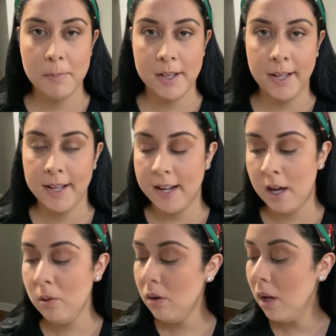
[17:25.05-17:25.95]
bending
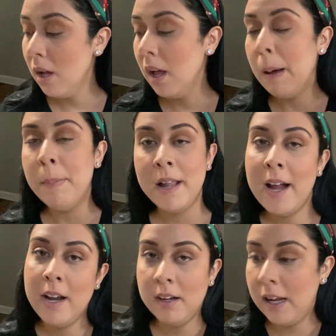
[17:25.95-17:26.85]
down. But
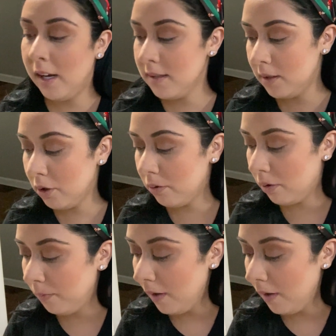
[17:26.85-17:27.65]
I honestly don't know.